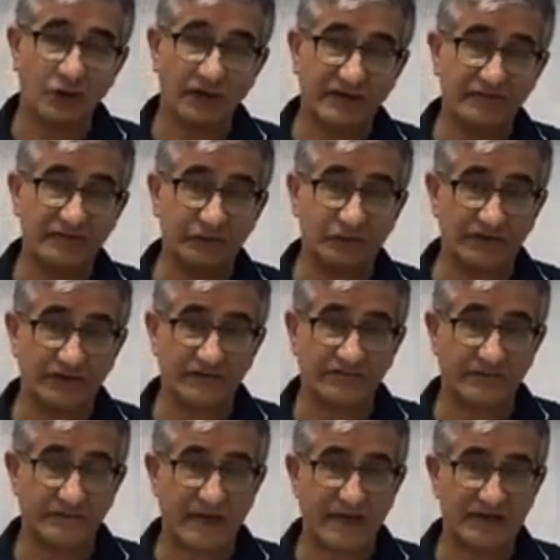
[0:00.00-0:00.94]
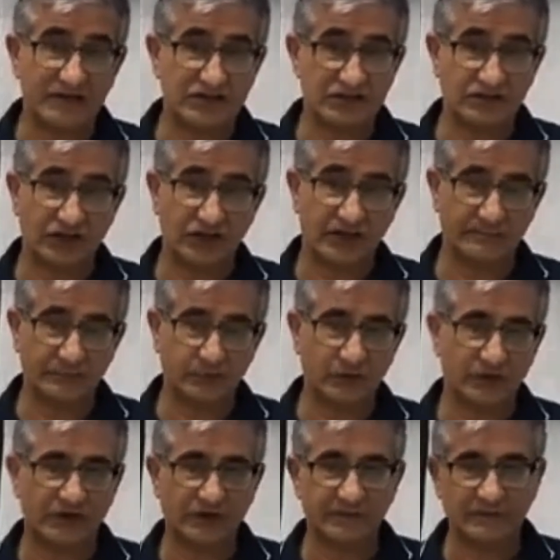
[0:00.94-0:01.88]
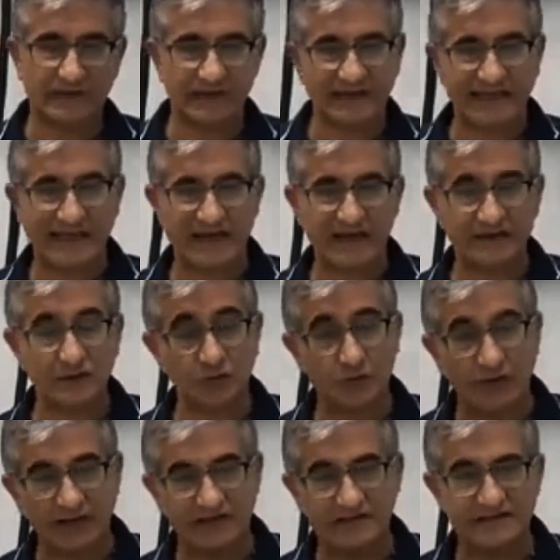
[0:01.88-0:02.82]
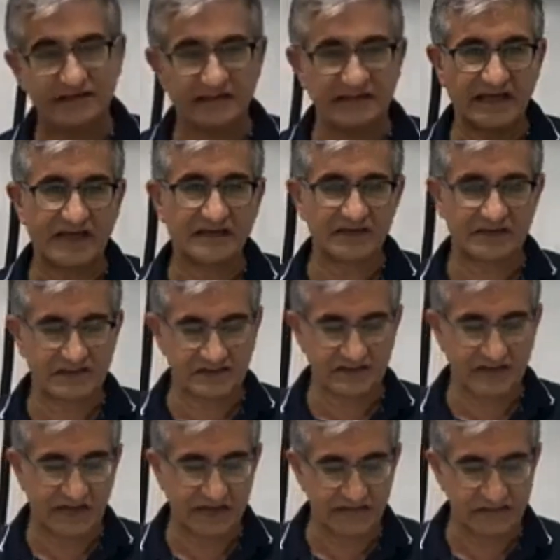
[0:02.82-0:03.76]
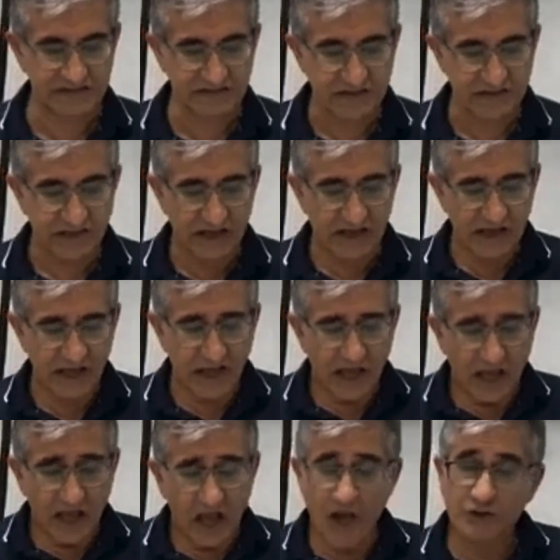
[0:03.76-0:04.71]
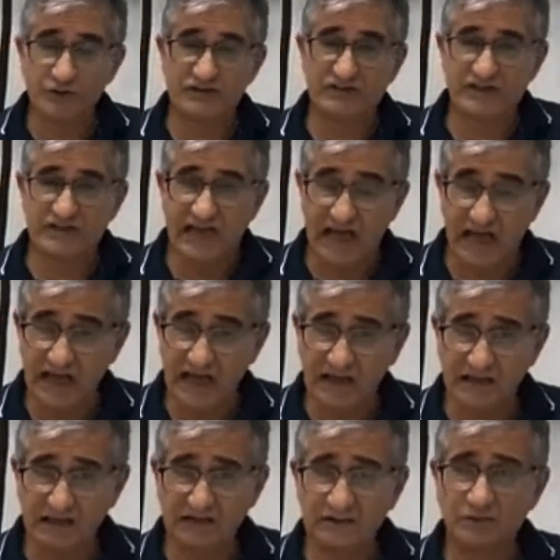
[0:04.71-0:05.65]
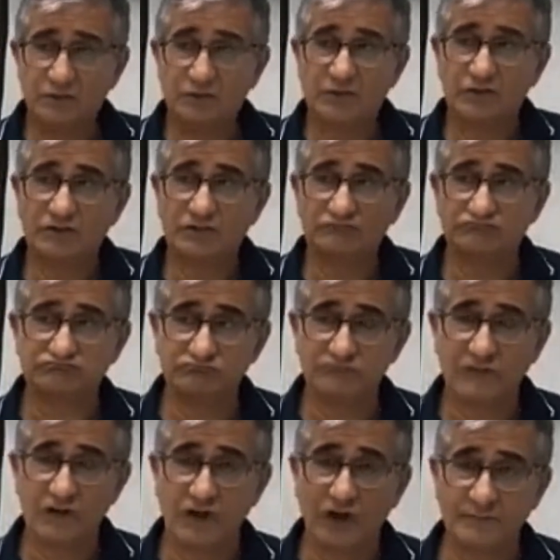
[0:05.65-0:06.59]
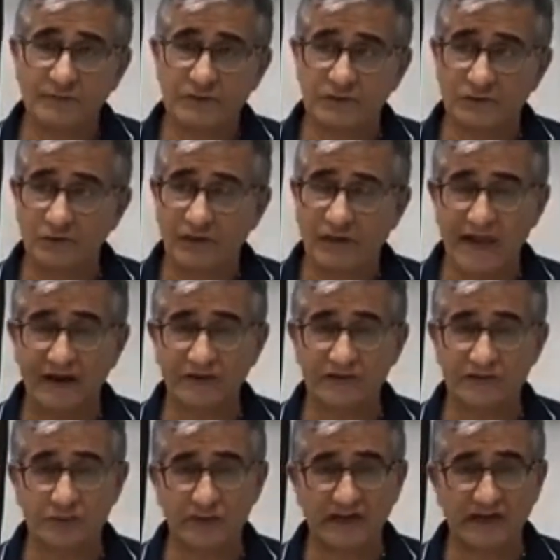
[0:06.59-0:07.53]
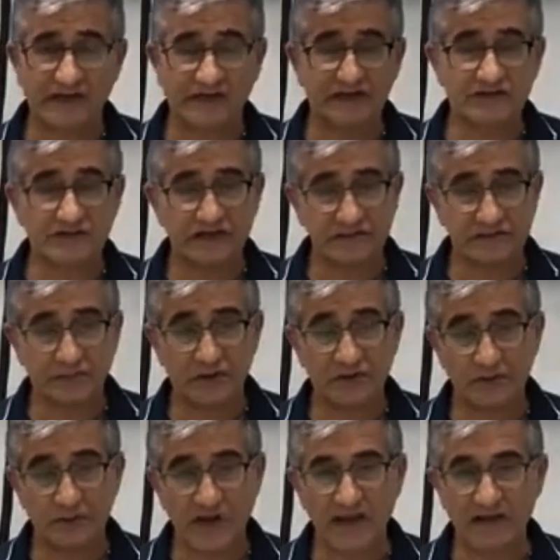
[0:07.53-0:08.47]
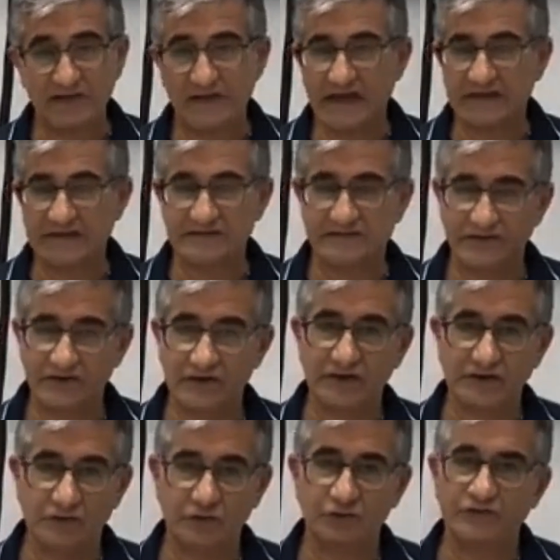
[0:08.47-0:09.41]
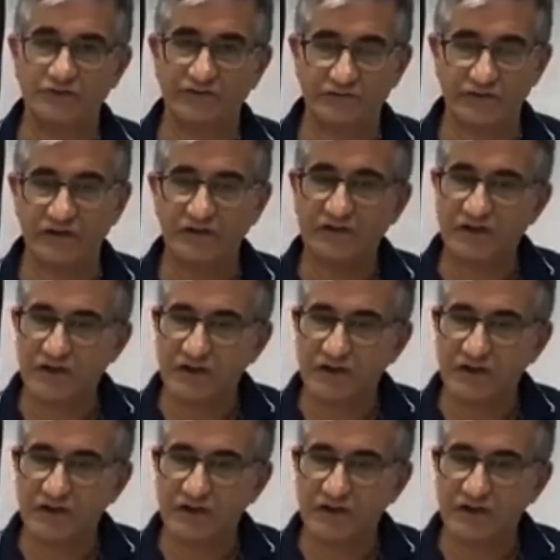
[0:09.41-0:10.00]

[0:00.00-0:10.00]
level information like bookkeeping, accounting, reconciliations, it does. OCR, well, optical character recognition has been around. That is very good for